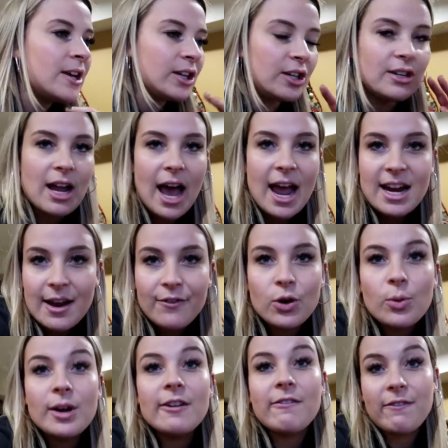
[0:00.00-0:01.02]
I
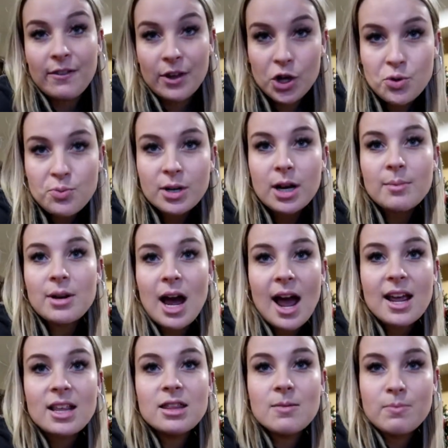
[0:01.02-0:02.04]
never want to film when I'm
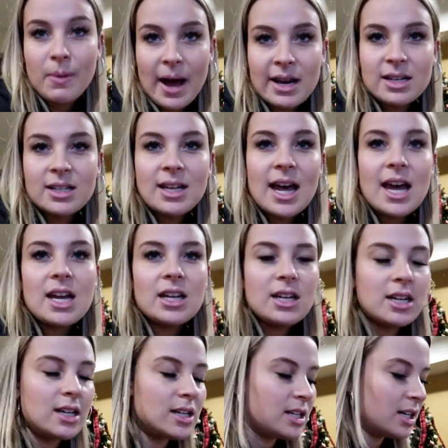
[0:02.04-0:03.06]
not in the mindset
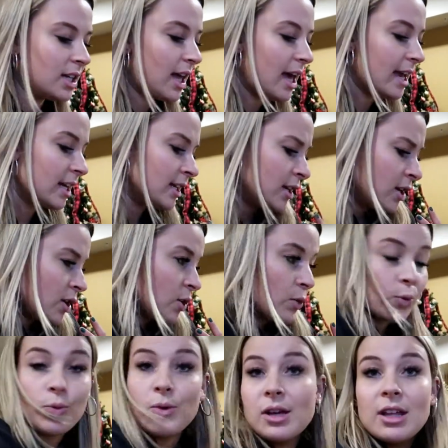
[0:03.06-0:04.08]
to like
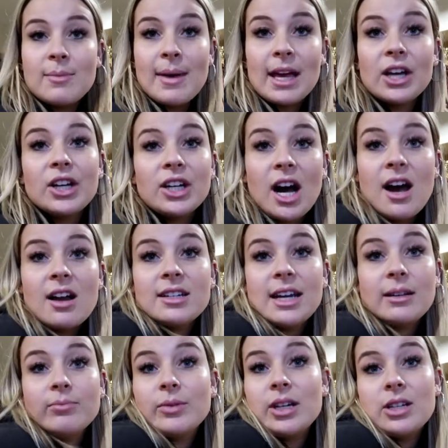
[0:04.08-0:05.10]
really make good
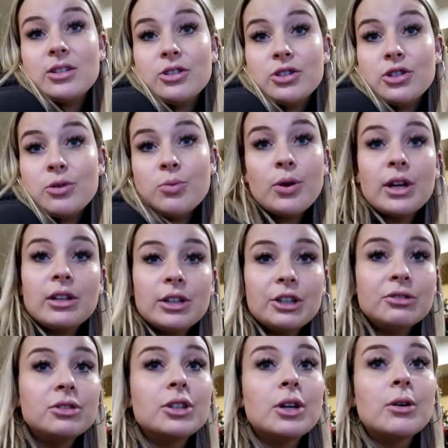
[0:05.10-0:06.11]
content, because there's no point
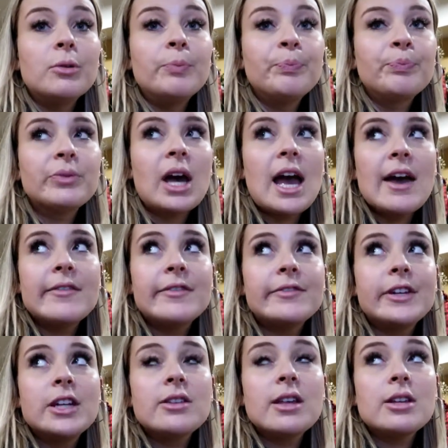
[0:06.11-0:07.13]
to. So I have a
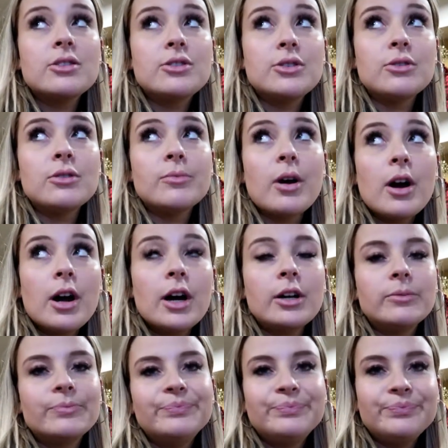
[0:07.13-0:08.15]
video that's due
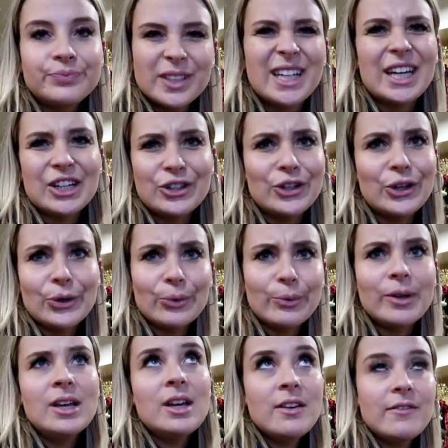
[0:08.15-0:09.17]
tomorrow, like
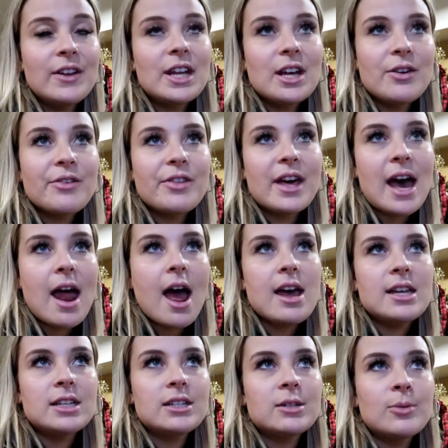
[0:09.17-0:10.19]
due video that
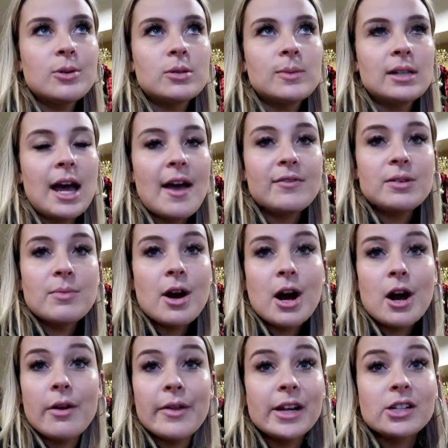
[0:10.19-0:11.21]
is supposed to be live
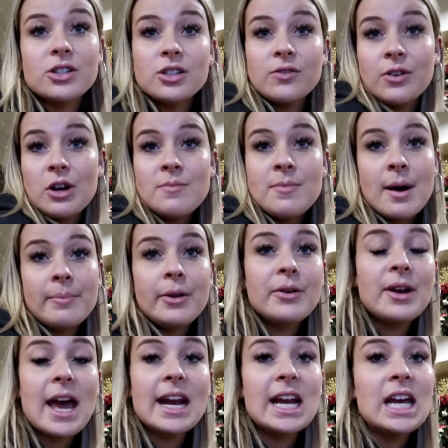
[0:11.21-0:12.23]
tomorrow, then I'll just film,
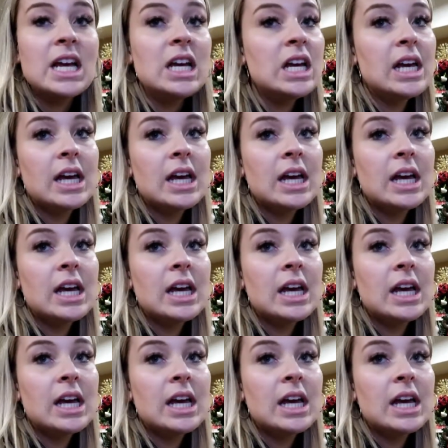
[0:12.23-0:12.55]
upload, edit,